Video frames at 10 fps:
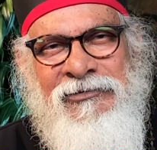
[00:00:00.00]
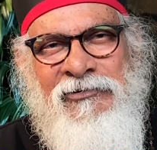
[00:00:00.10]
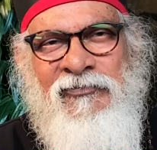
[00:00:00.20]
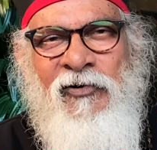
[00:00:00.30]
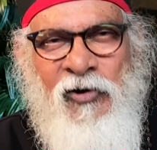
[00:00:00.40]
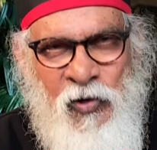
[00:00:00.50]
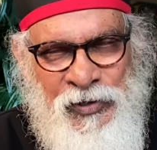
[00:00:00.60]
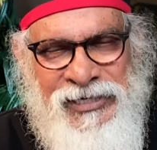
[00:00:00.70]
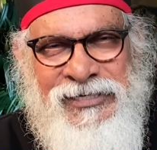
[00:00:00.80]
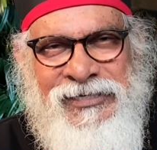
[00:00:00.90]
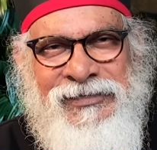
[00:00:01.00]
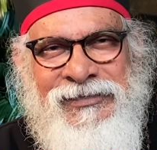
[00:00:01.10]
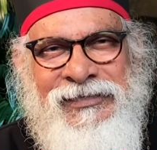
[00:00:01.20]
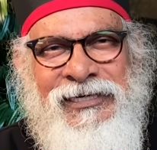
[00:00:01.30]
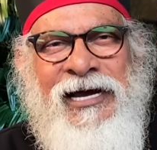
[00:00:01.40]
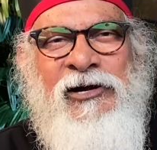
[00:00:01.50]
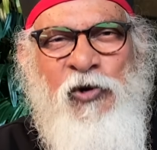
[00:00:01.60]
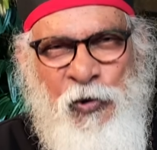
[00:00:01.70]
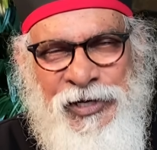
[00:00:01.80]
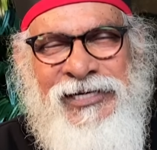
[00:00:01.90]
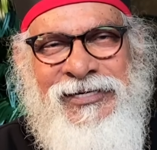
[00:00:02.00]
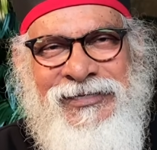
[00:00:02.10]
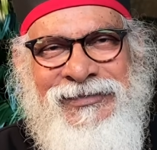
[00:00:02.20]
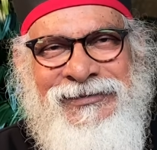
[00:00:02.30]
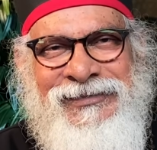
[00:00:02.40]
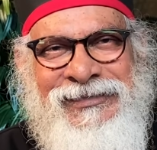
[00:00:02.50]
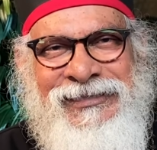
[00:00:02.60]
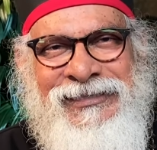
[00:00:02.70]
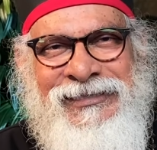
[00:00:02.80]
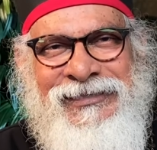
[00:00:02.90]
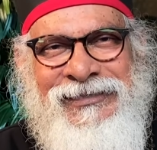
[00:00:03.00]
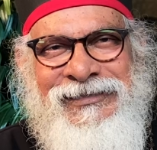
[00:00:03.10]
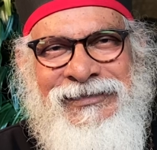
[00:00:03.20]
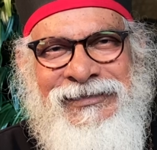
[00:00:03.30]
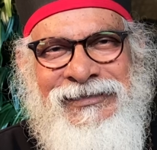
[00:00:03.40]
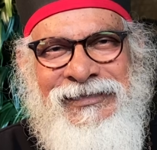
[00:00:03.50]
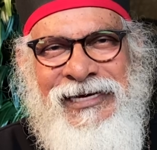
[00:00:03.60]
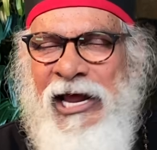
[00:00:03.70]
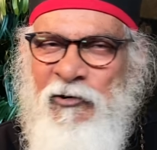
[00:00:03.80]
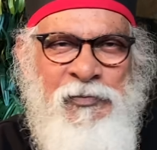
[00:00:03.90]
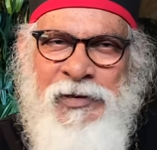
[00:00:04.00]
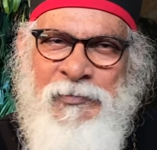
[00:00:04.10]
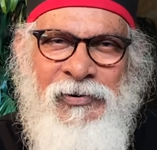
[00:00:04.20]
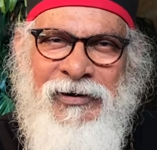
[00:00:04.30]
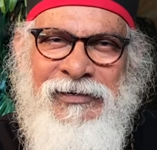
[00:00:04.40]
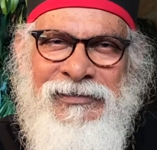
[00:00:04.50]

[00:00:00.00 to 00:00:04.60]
Follow it, do it, love people.